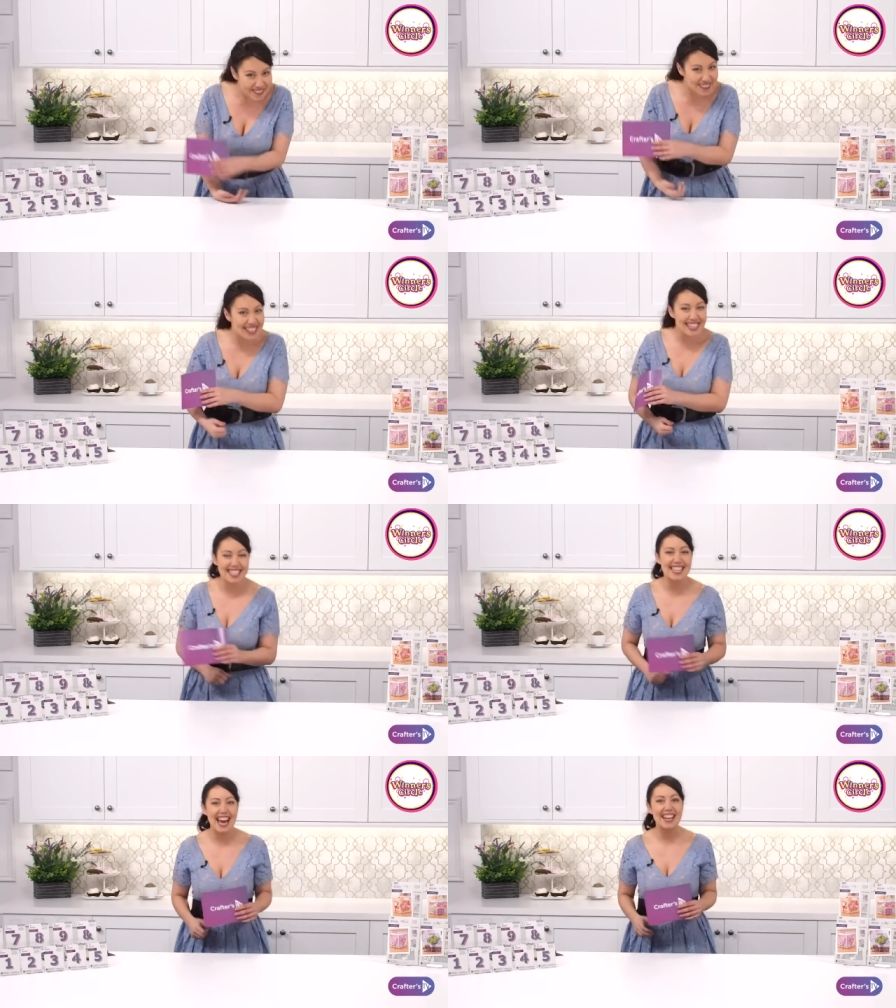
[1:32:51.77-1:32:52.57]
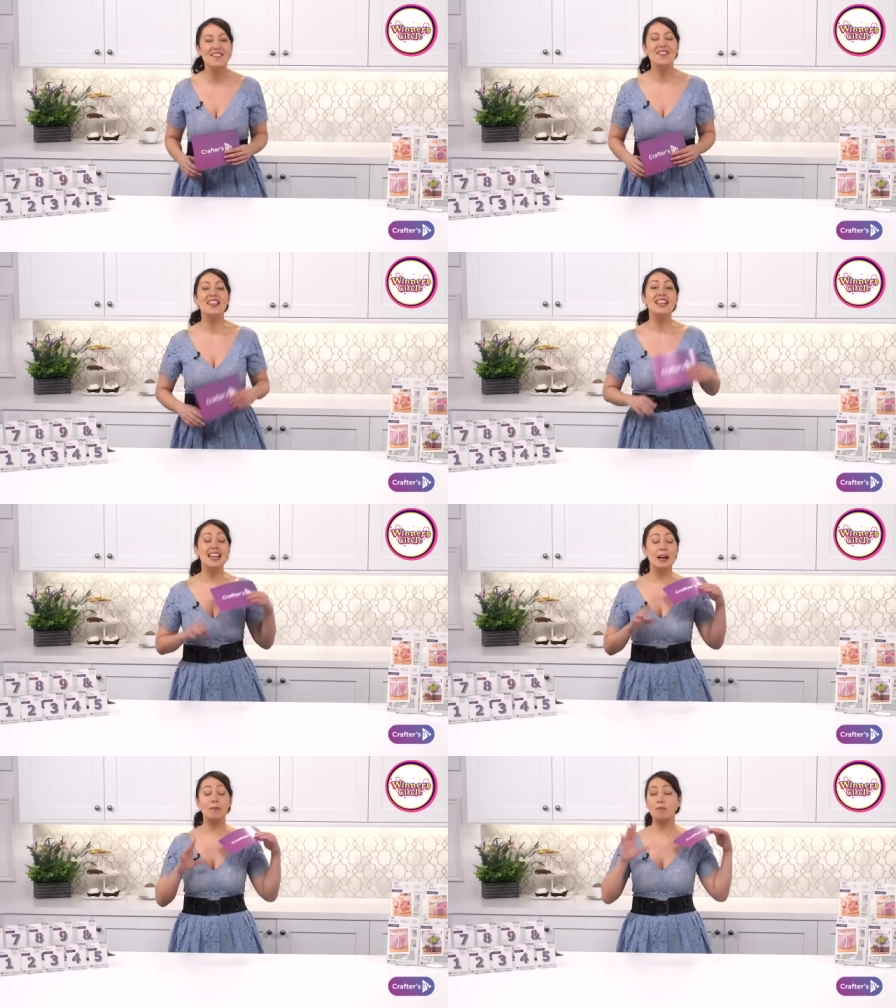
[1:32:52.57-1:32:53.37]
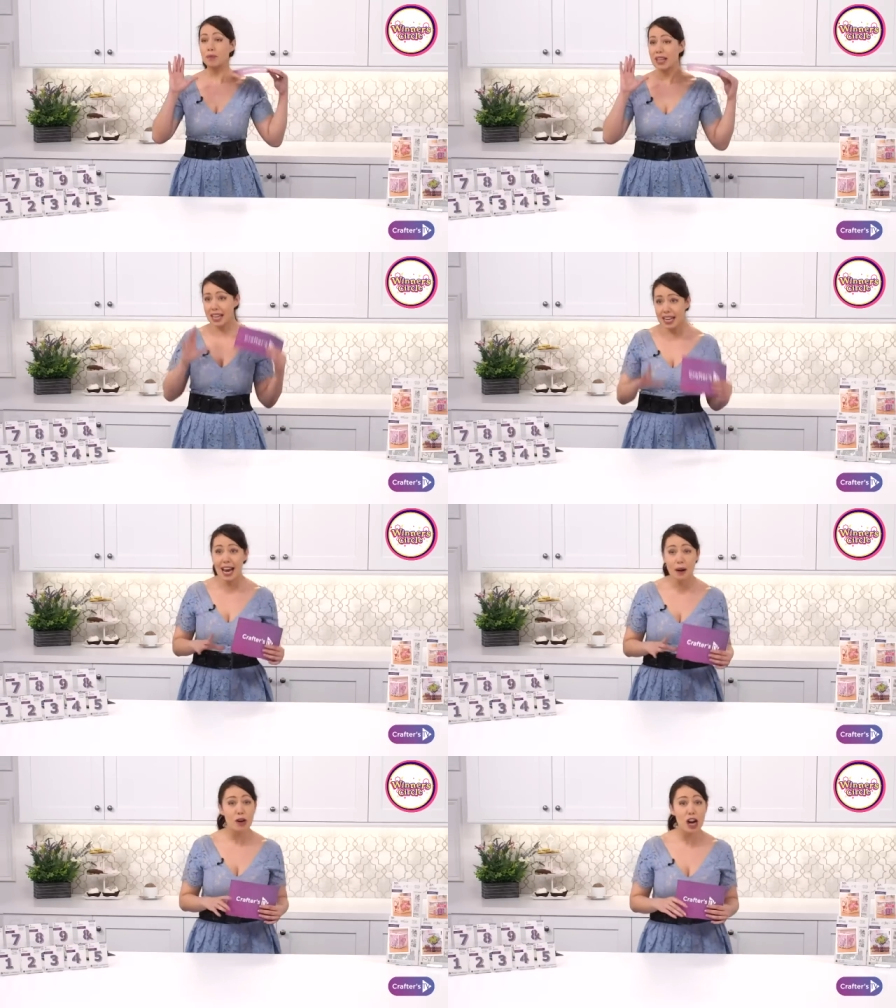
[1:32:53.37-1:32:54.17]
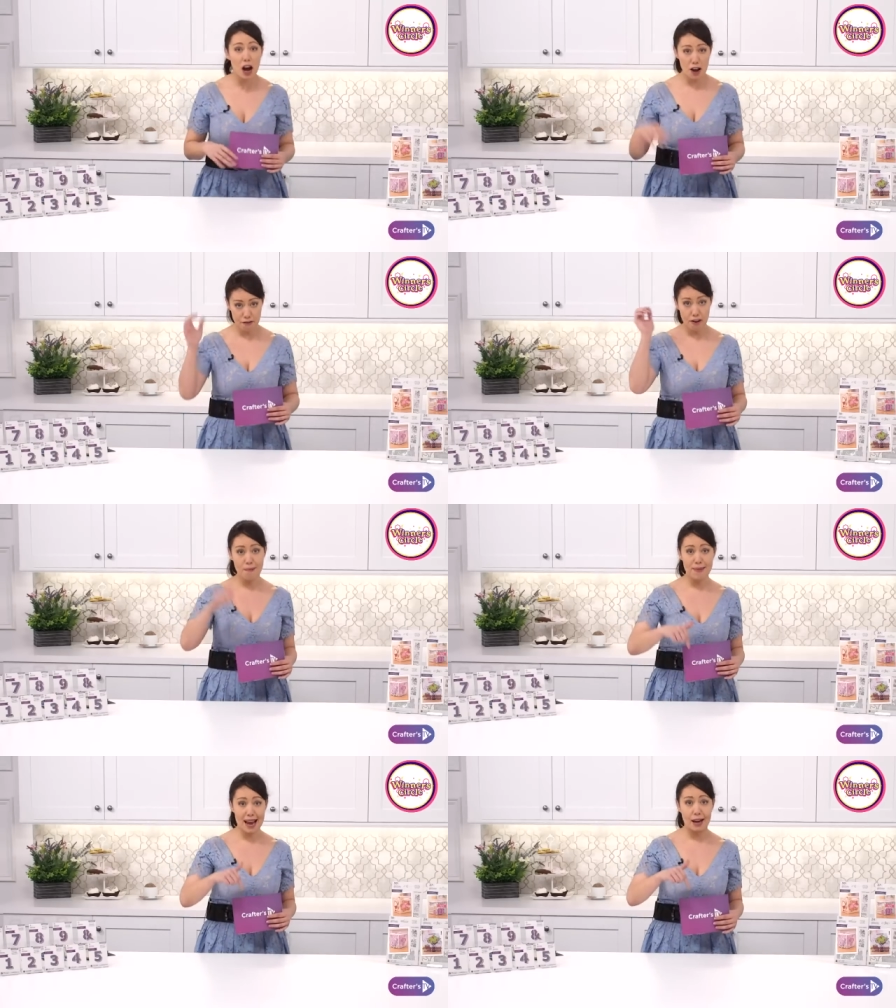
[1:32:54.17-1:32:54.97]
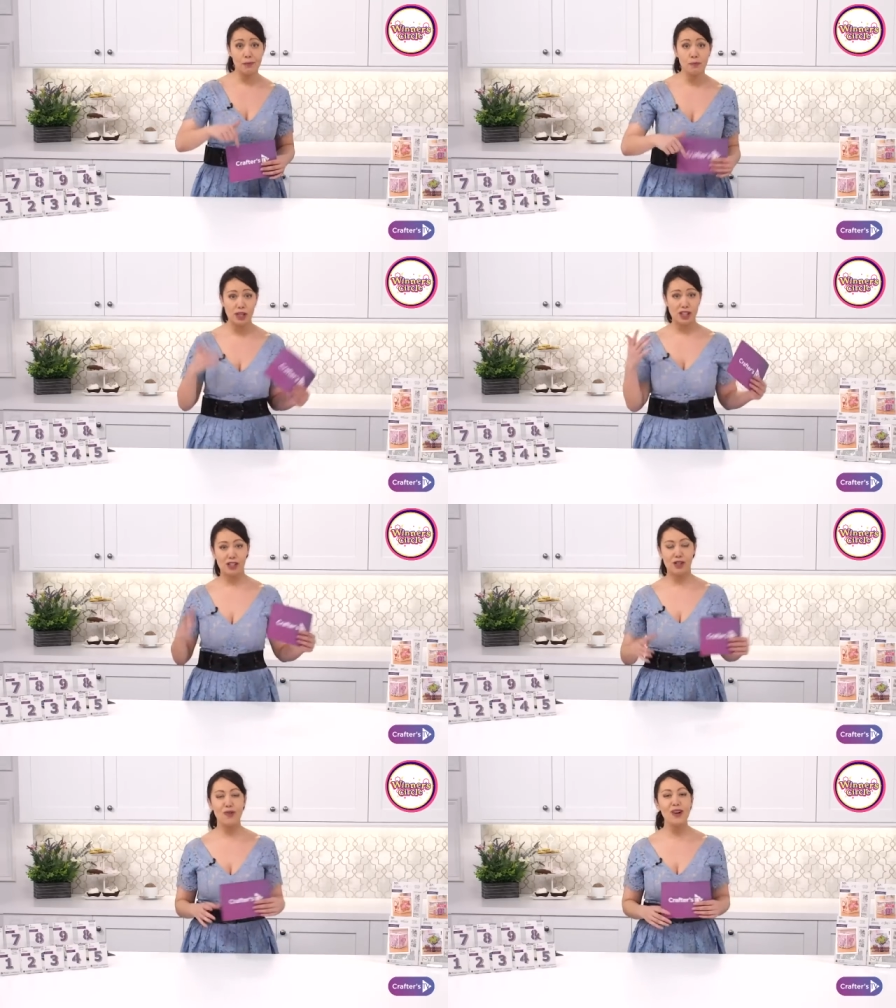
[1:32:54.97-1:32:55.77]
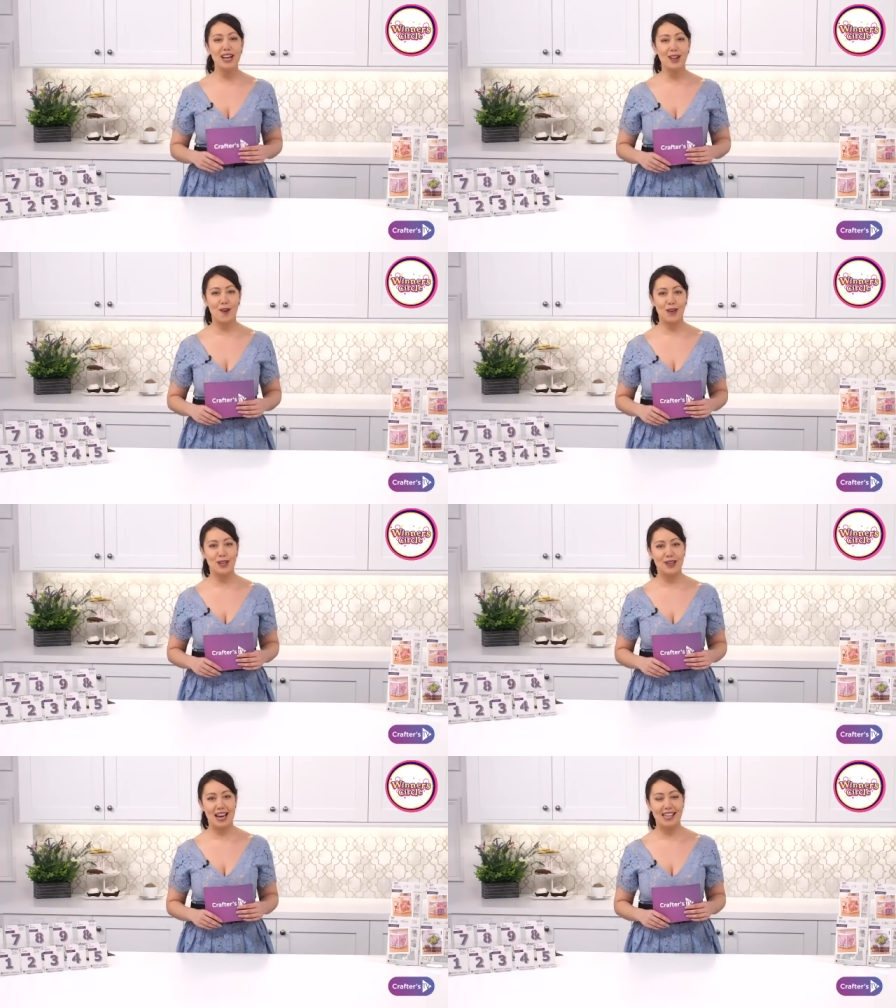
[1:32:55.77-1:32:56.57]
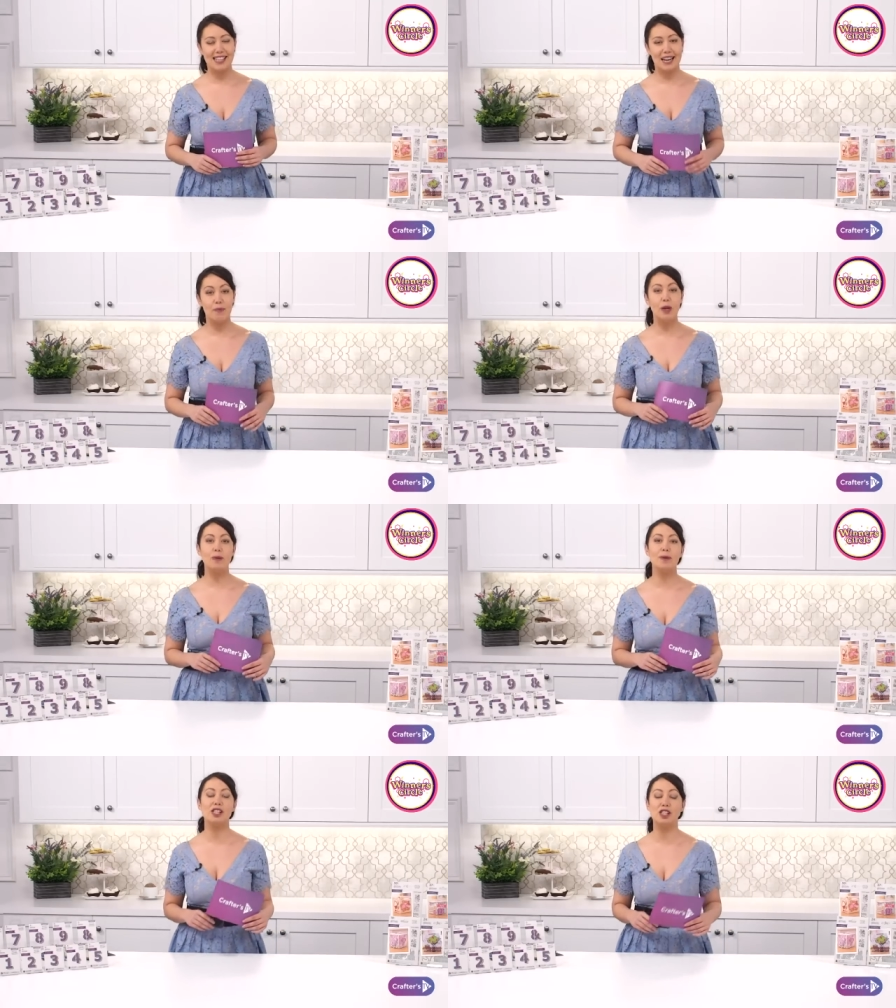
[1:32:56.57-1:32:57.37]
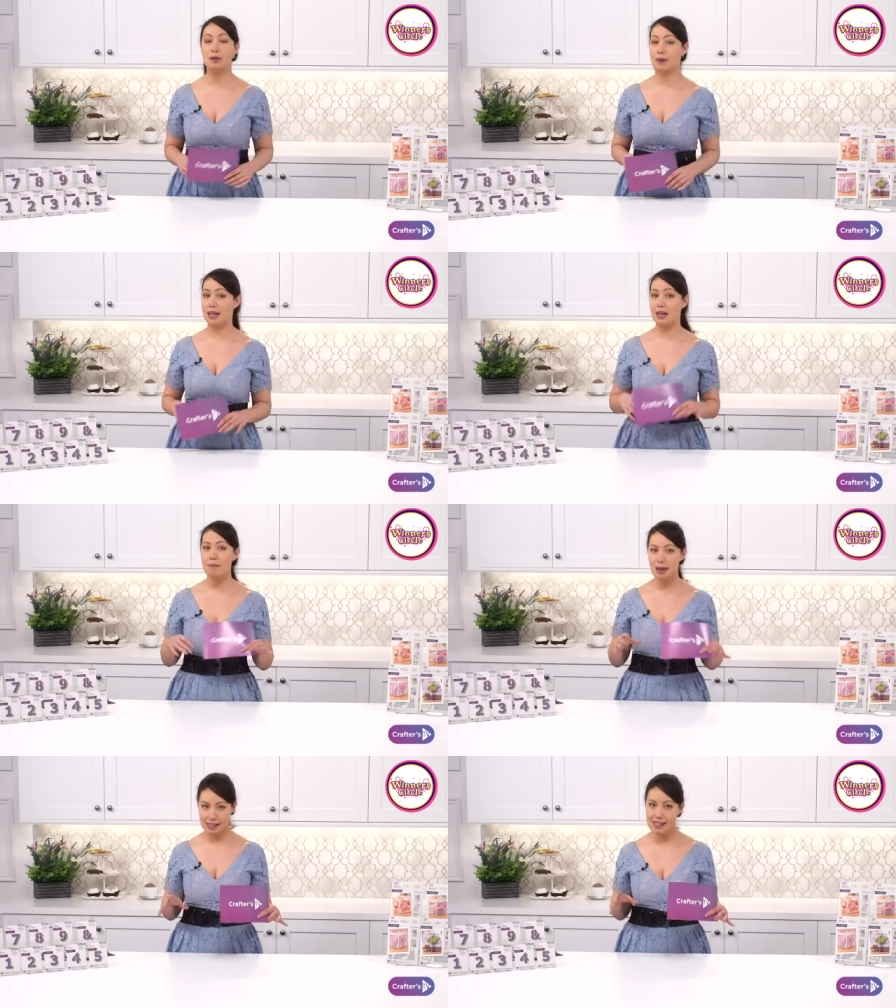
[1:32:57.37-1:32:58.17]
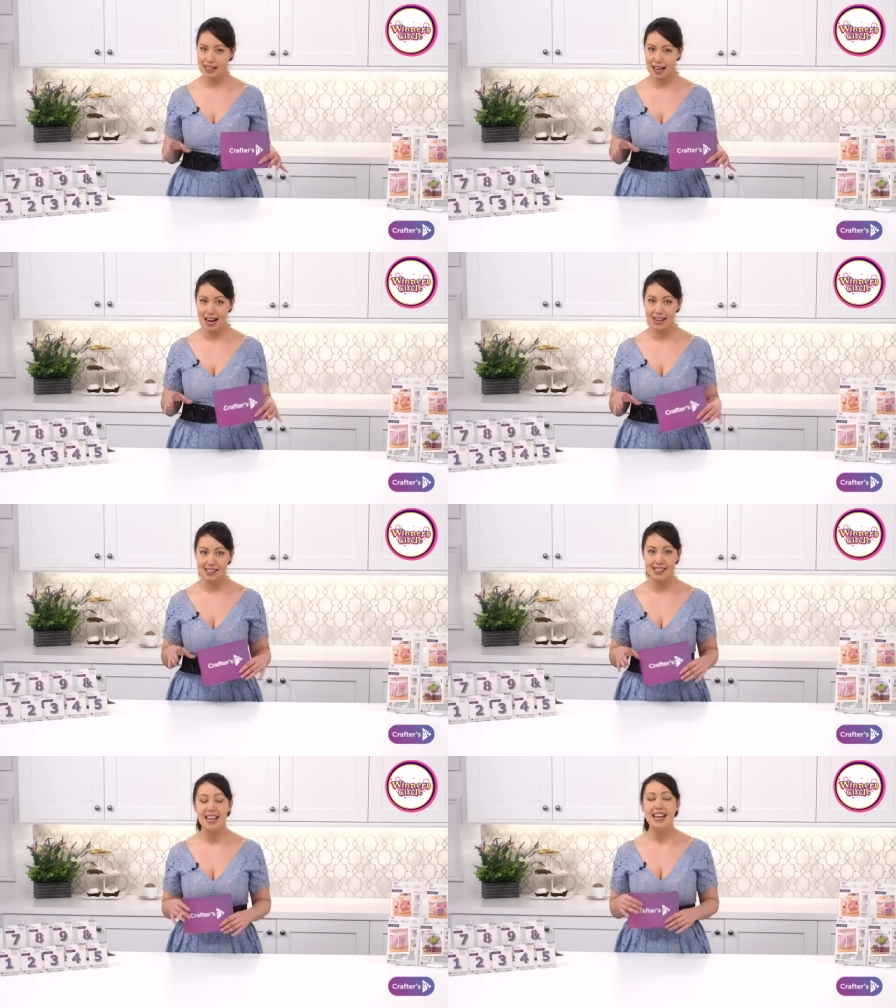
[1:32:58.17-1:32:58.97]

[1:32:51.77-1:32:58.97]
for you today. Now, in an hour and a half from now, which is 3 o'clock UK time, we're going to be doing a masterclass.